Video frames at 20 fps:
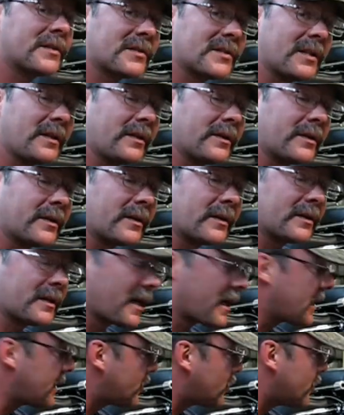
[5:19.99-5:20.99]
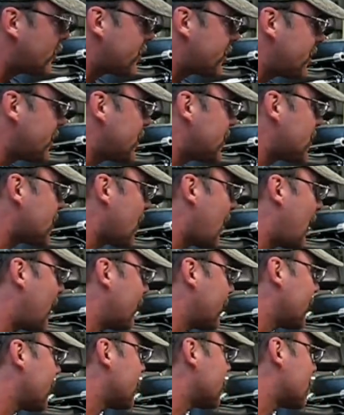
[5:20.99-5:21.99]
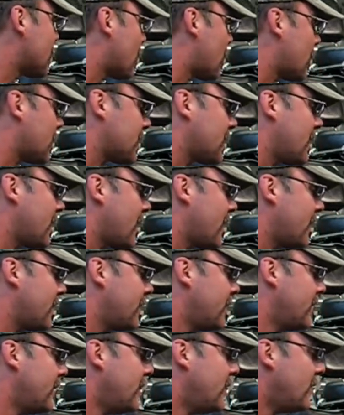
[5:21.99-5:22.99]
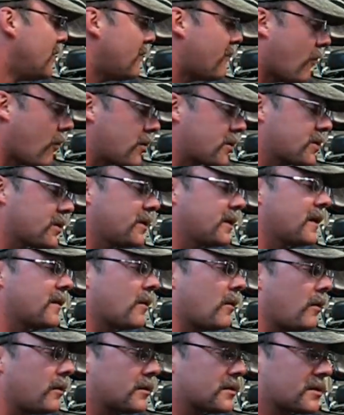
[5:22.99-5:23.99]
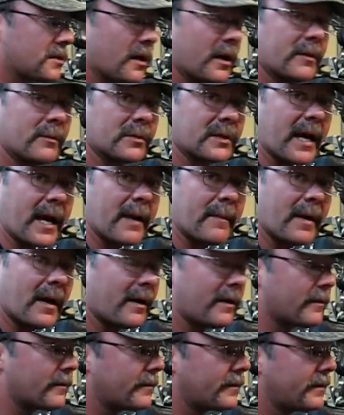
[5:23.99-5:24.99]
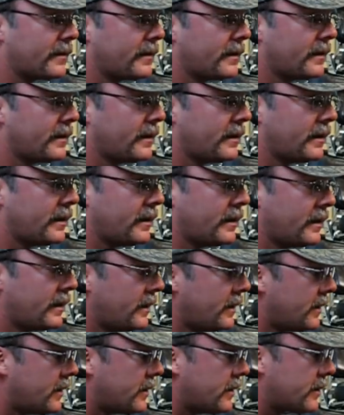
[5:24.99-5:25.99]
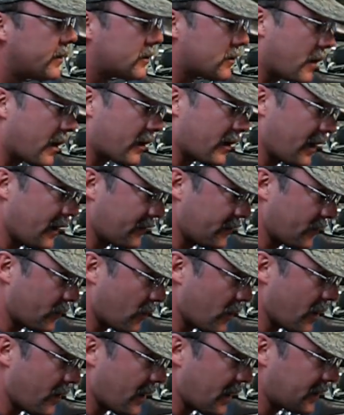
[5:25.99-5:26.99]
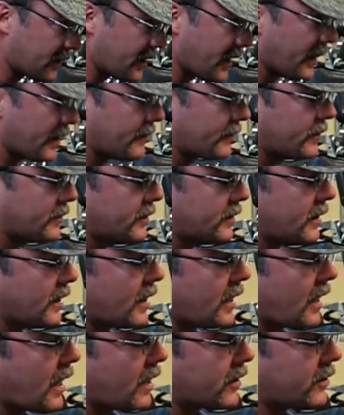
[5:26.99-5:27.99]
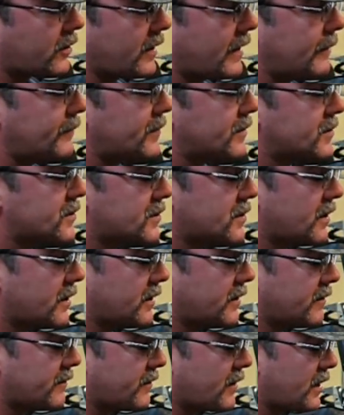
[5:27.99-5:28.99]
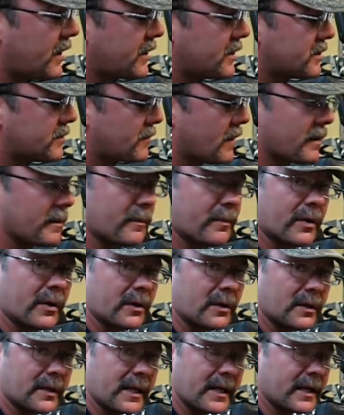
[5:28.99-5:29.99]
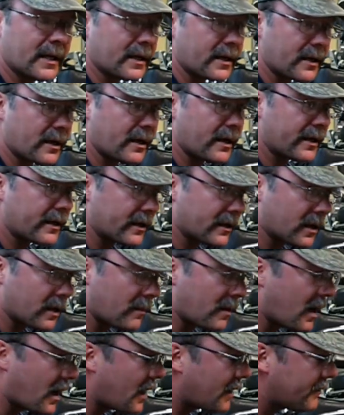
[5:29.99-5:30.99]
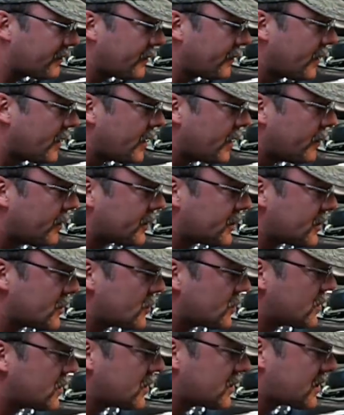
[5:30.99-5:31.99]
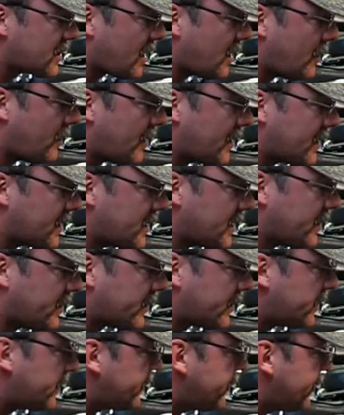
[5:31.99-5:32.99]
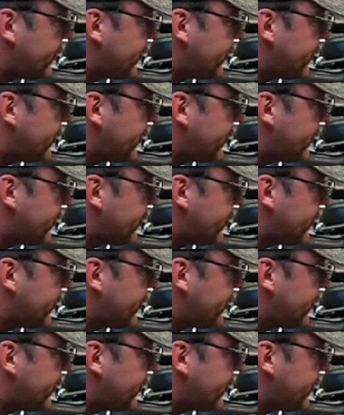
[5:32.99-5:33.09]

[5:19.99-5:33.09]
cylinder and take it to a machine shop and getting some work done on it. Fortunately, the whole stud came out, so I don't have to worry about that. I'll clamp this stud in the vise, maybe put a little heat on the nut, it'll come off. But this was installed by the dealer,